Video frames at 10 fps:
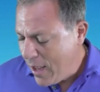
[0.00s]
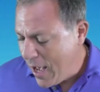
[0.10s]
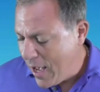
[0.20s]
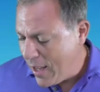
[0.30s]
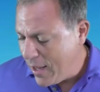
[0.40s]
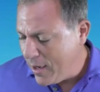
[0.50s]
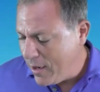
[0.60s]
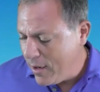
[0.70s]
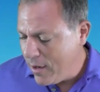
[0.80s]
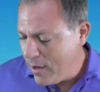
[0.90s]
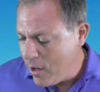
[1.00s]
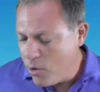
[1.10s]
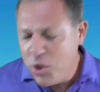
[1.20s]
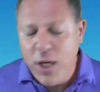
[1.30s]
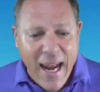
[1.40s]
uh, you
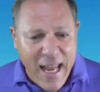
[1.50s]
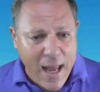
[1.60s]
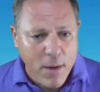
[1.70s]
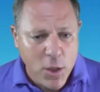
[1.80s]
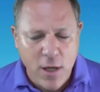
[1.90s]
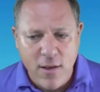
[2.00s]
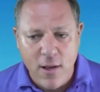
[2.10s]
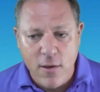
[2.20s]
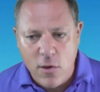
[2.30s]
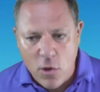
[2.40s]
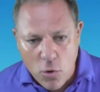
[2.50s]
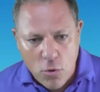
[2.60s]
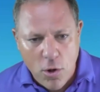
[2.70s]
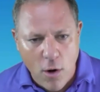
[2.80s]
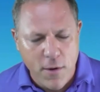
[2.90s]
know, Getty Images has
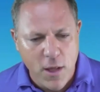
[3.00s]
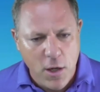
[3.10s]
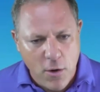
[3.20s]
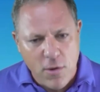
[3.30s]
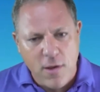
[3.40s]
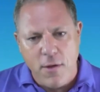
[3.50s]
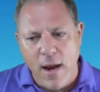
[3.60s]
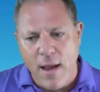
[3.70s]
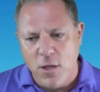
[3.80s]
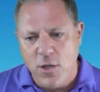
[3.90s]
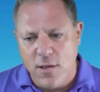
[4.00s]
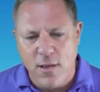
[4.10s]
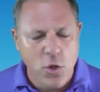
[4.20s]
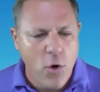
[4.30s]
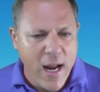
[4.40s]
sued over the use of their images
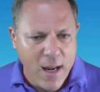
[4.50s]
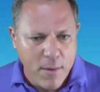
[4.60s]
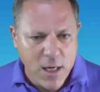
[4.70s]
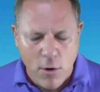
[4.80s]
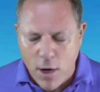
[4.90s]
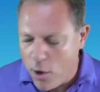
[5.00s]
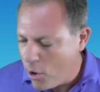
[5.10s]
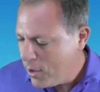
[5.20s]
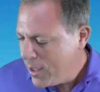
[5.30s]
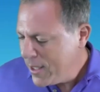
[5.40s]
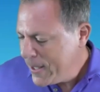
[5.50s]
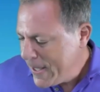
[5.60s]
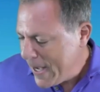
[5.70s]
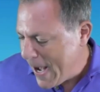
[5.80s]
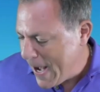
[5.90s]
in the training material.
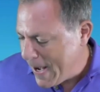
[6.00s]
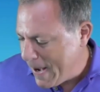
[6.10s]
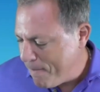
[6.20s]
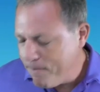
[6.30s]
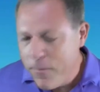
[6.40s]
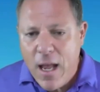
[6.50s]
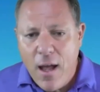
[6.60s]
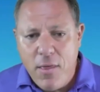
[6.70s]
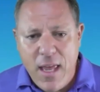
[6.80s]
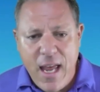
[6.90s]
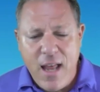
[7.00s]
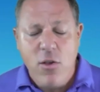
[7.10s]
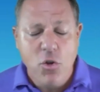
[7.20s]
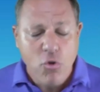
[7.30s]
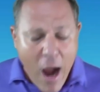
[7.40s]
Um, the
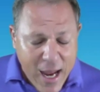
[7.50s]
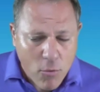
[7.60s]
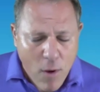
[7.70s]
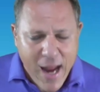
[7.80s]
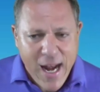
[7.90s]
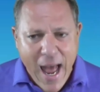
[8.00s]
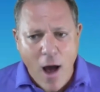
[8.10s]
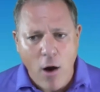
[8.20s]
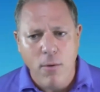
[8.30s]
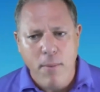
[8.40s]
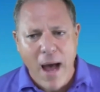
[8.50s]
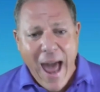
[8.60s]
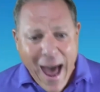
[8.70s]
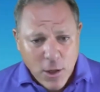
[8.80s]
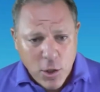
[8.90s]
strike right now by
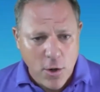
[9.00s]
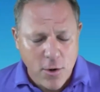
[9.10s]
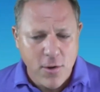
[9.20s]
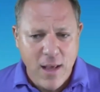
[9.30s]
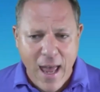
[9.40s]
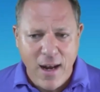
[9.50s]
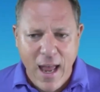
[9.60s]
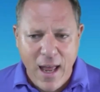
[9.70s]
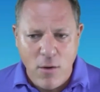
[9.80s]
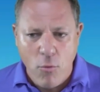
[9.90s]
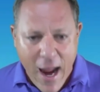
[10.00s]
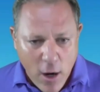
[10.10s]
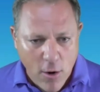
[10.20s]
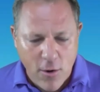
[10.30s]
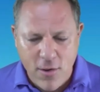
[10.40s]
actors and and
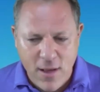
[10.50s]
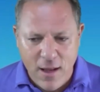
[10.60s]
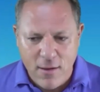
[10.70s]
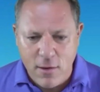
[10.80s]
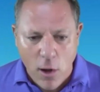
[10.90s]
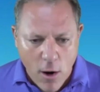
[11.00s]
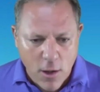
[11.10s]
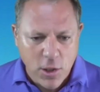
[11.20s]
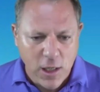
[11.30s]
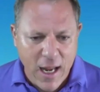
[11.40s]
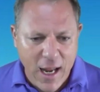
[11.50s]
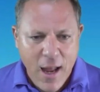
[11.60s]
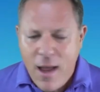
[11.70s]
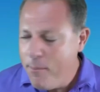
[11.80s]
writers is largely